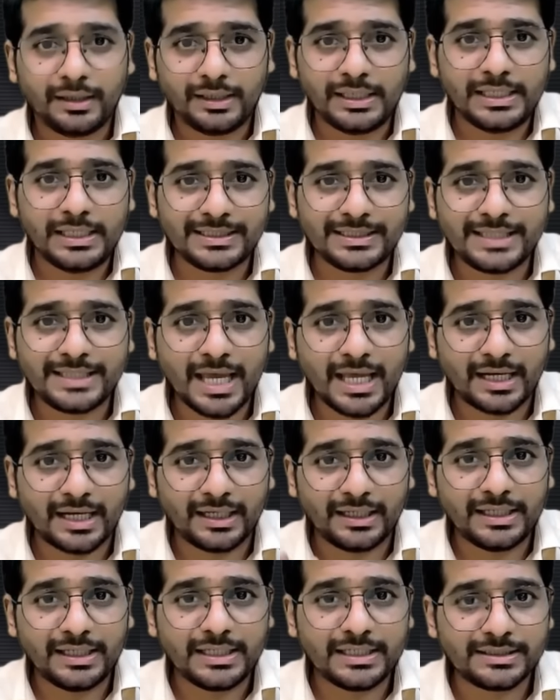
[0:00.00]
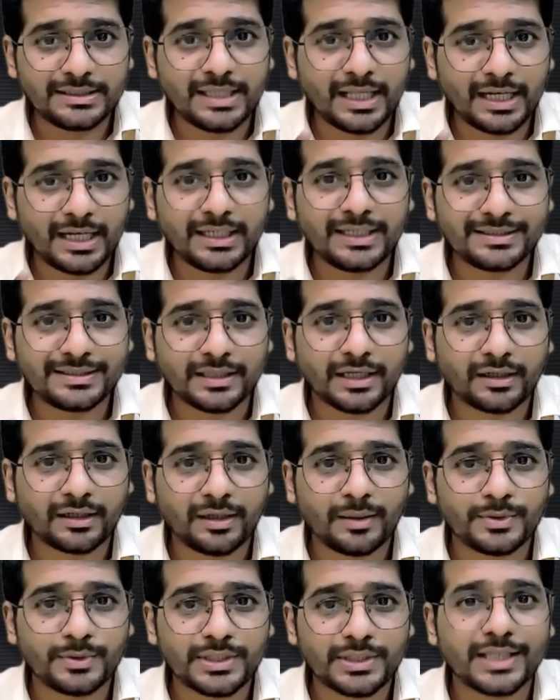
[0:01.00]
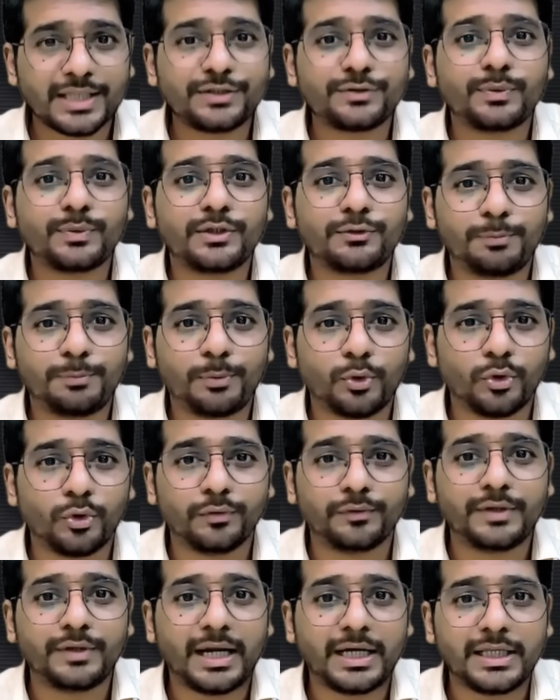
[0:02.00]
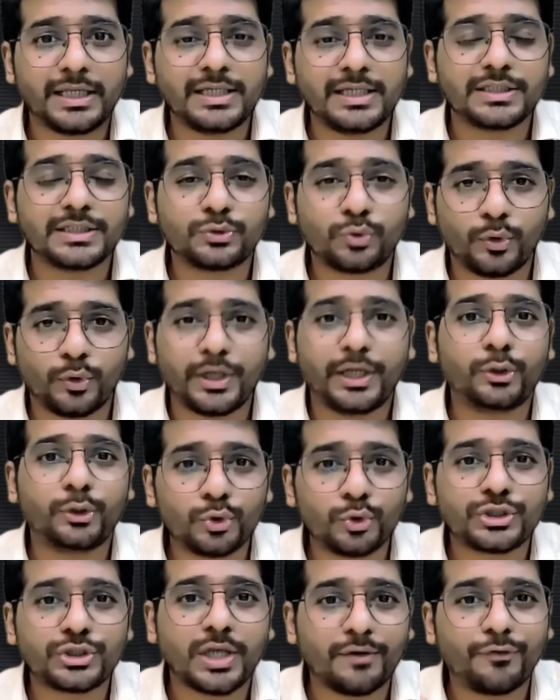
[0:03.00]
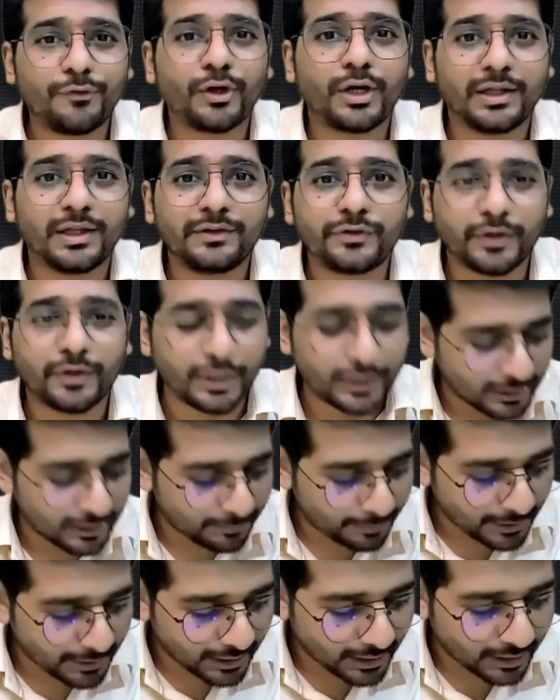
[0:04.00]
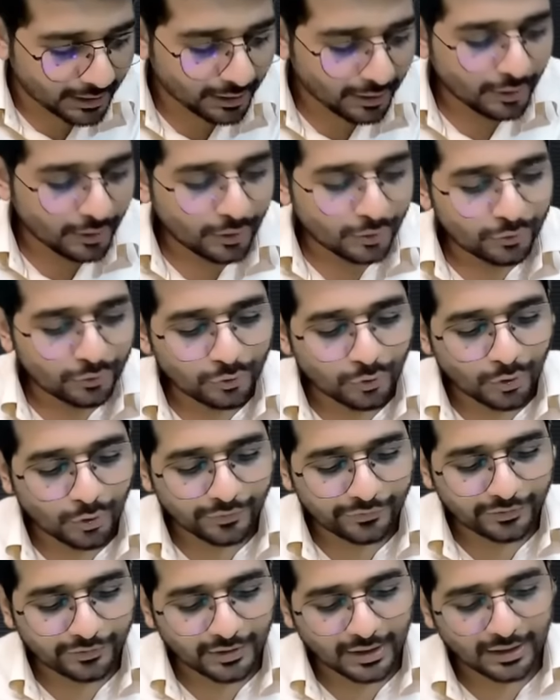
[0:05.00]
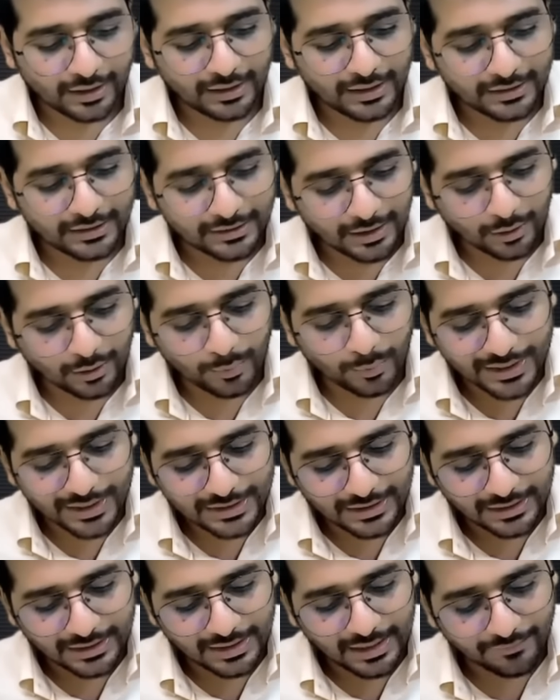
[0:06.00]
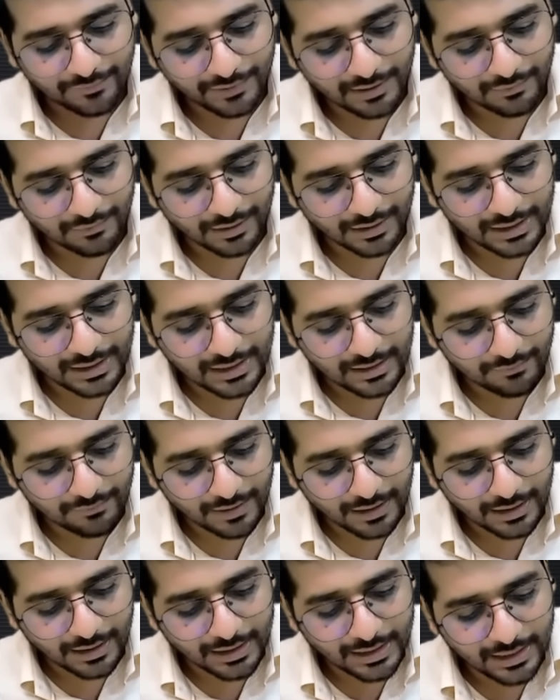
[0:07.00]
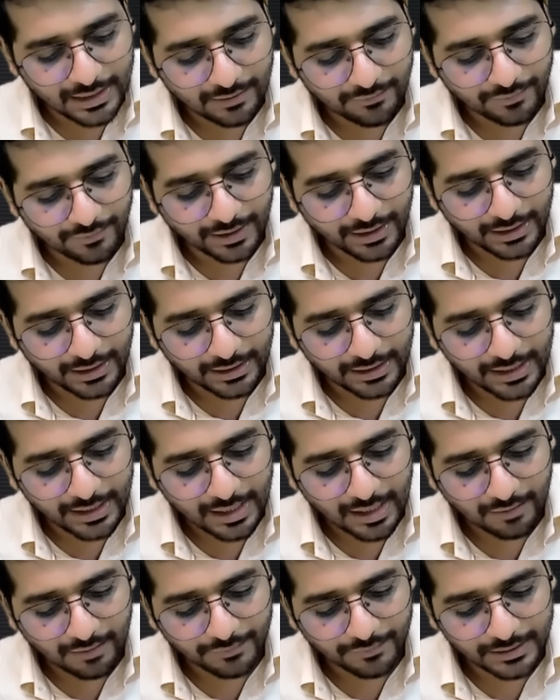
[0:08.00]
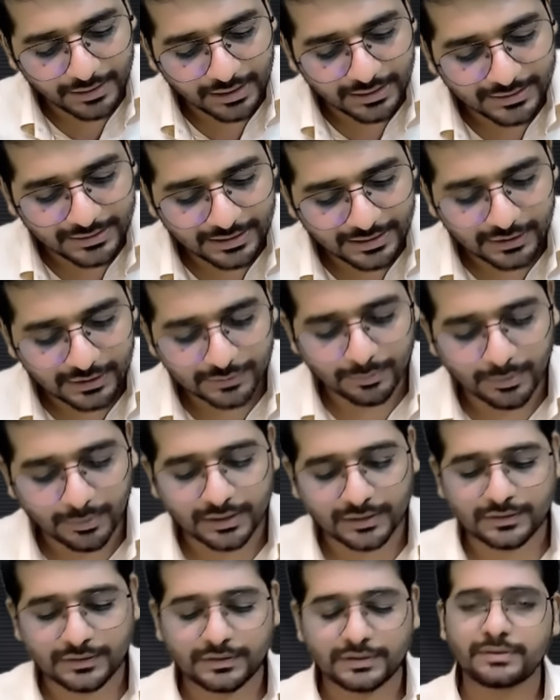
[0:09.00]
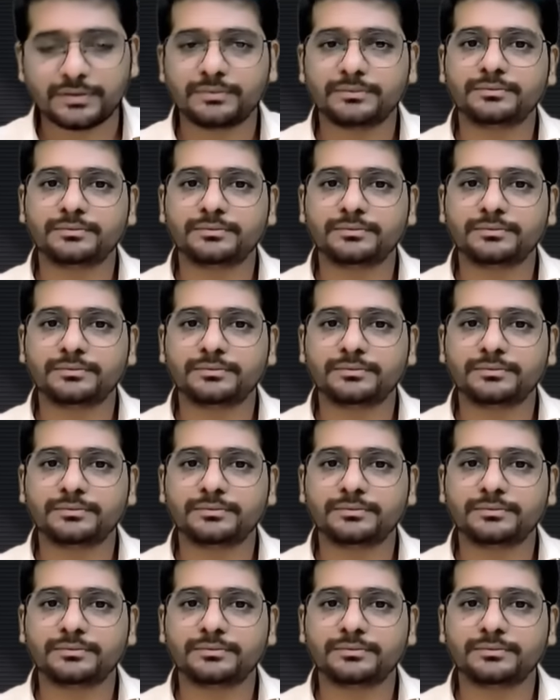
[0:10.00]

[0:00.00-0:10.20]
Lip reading: Is there any circumstance which prove that he is going to stay for uncertain period? No, sir. In the question they have given, he will leave India within 6 months.